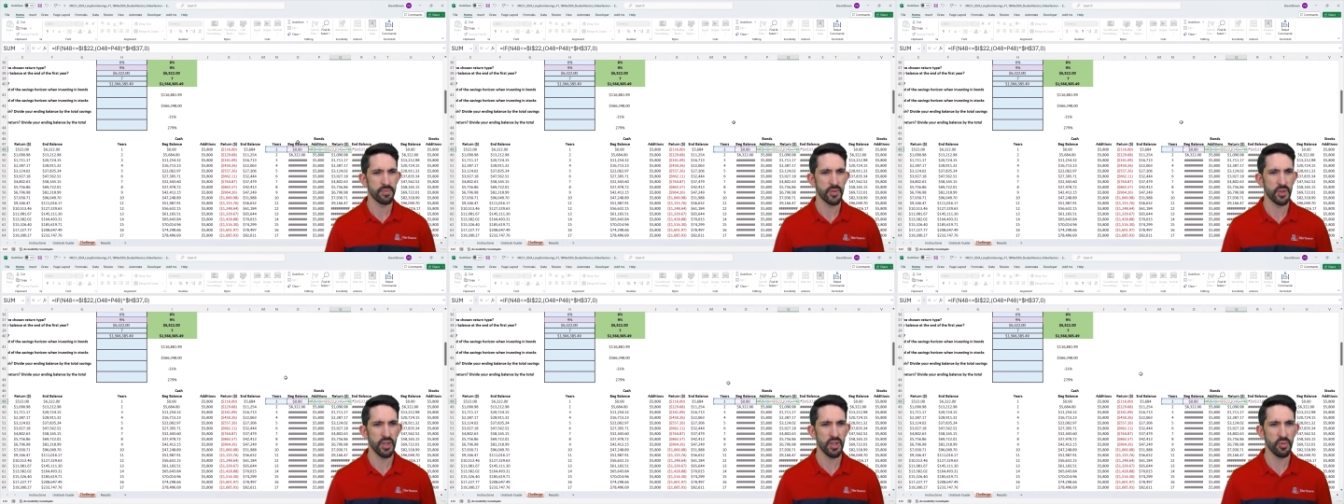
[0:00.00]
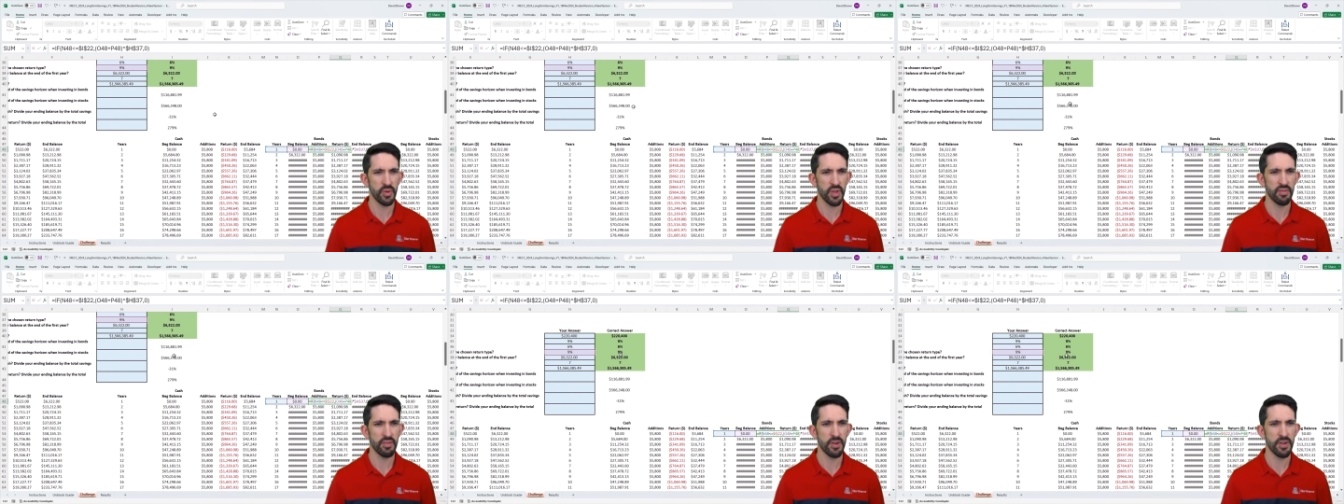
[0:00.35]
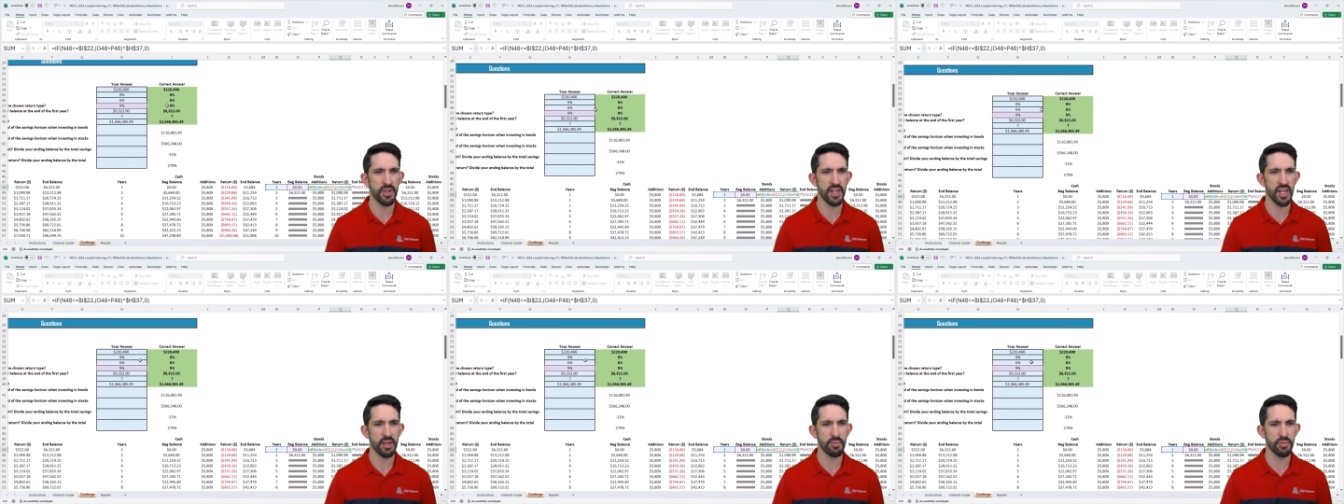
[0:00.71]
All right, we have our
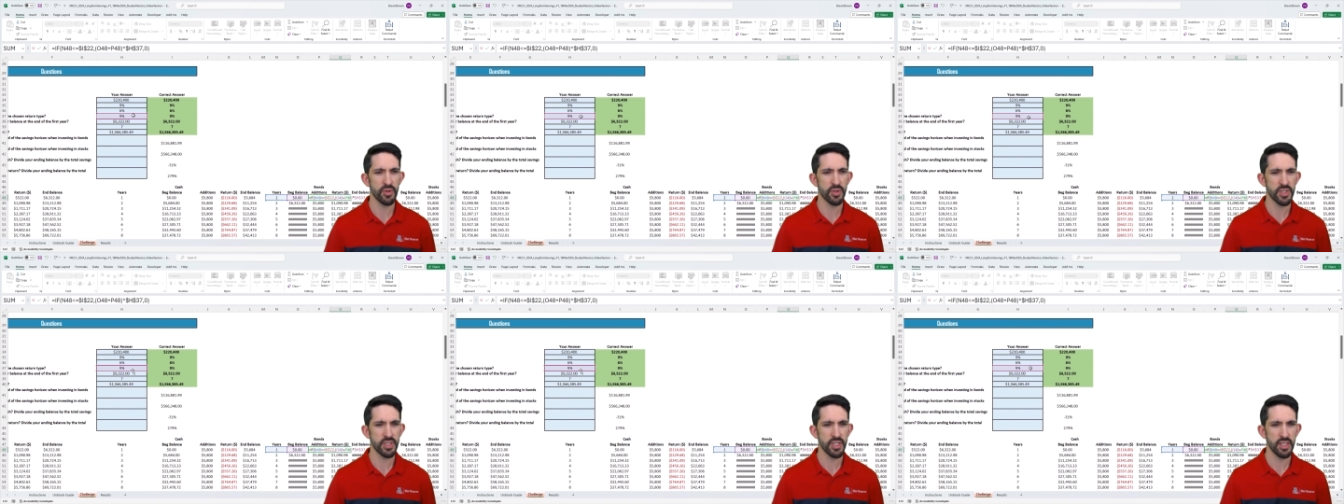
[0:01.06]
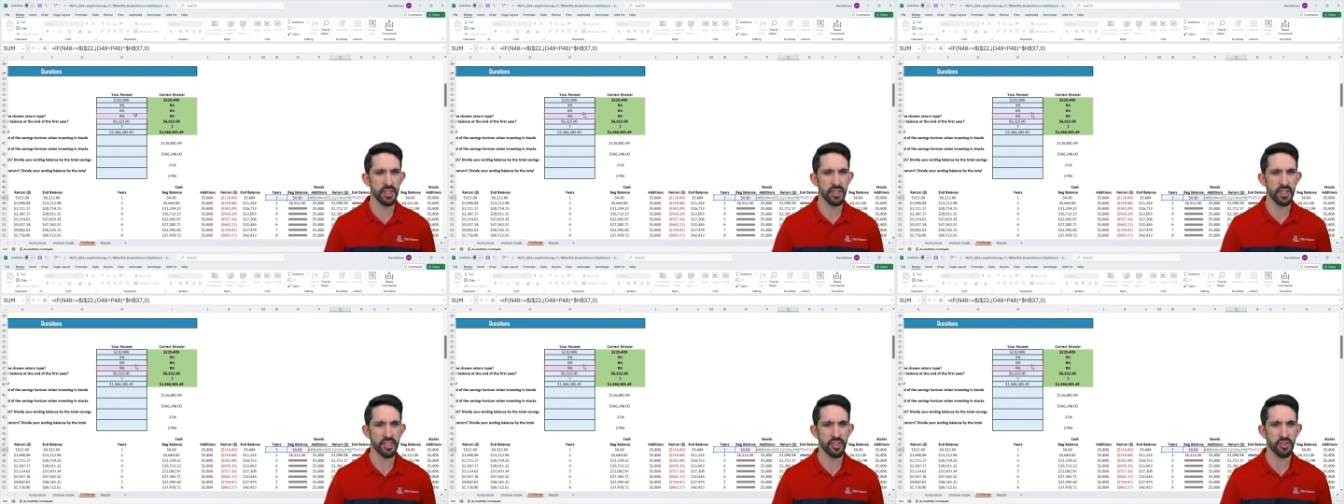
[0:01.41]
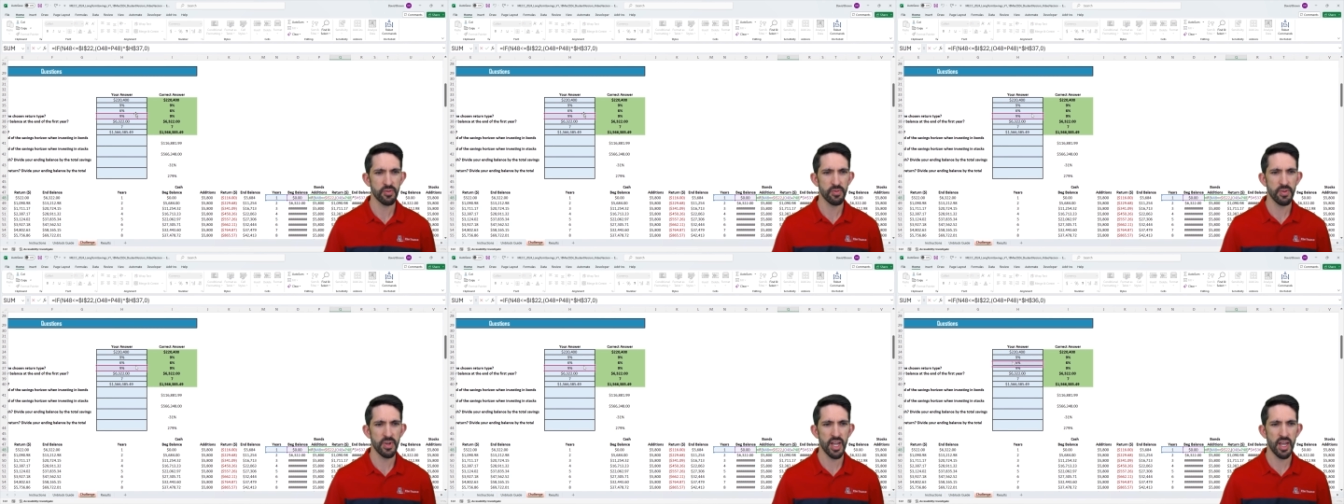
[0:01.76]
9%. Let's
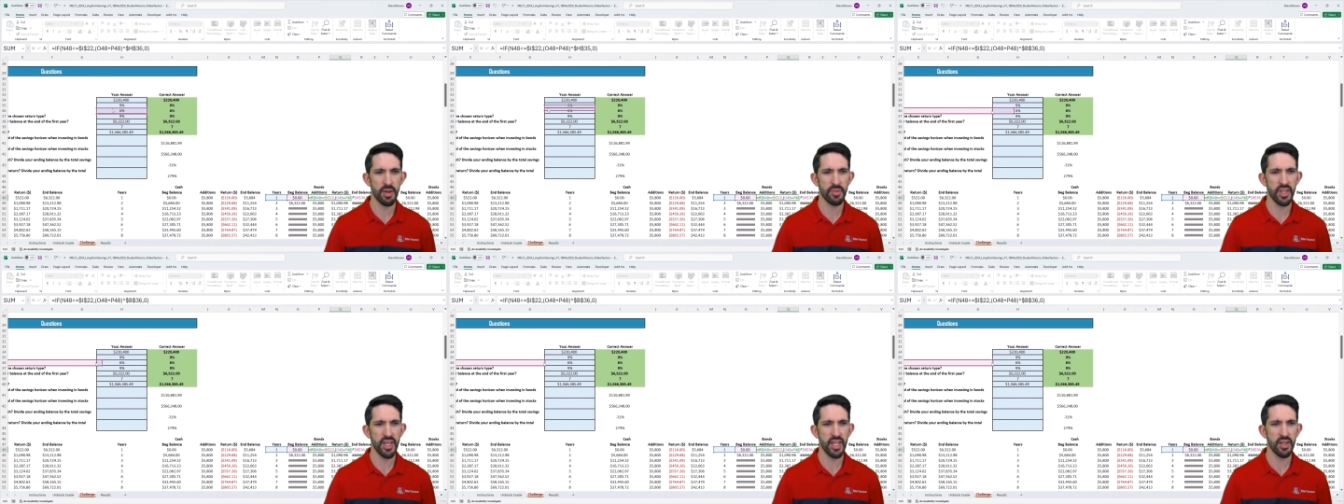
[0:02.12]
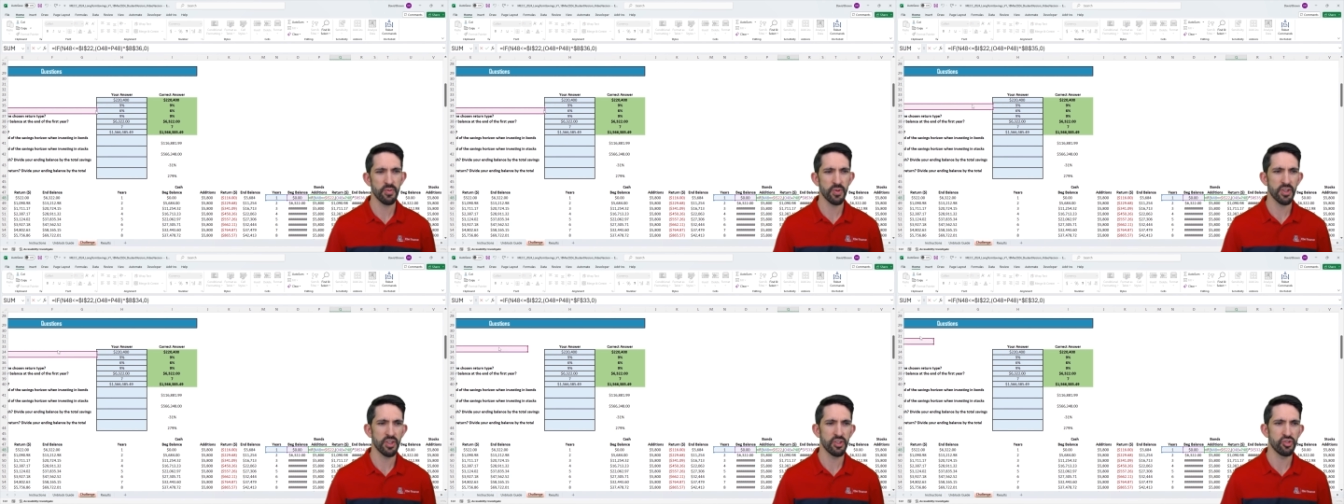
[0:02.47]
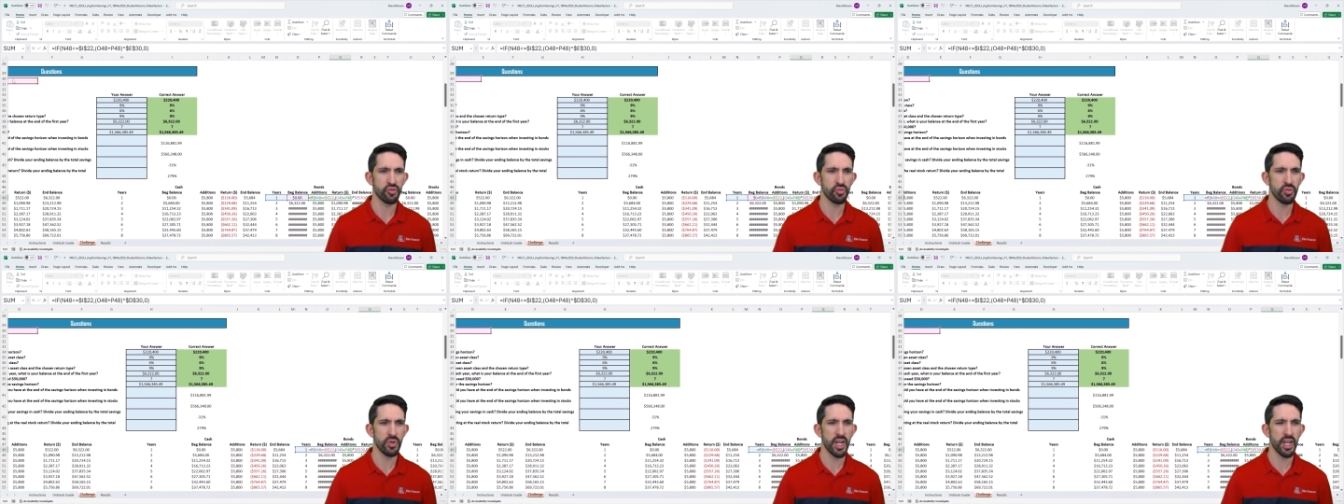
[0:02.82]
grab that and we're gonna
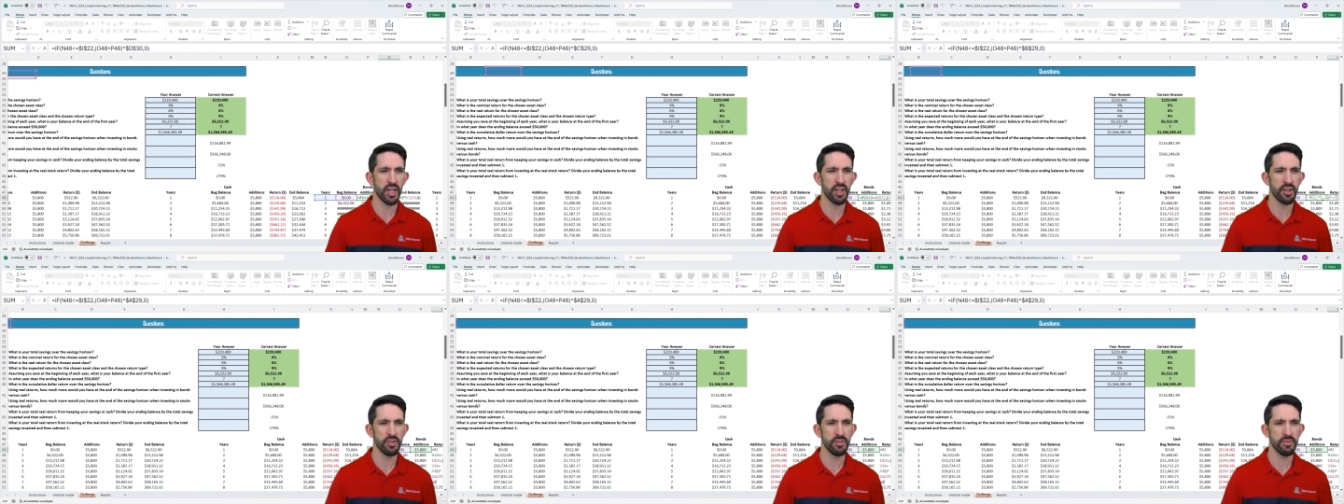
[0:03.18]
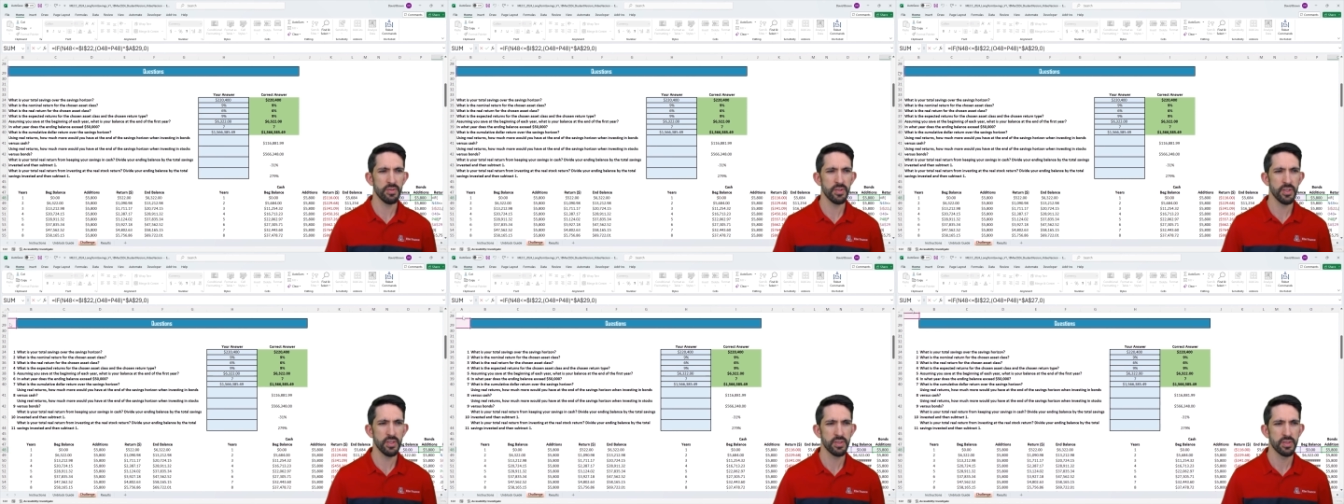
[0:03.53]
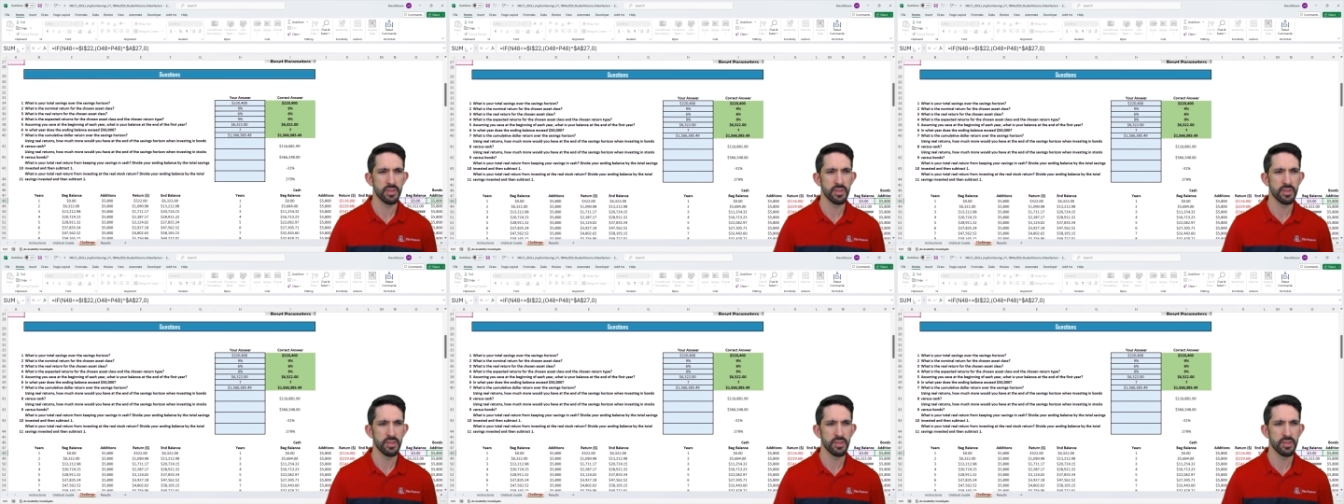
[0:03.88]
drag it over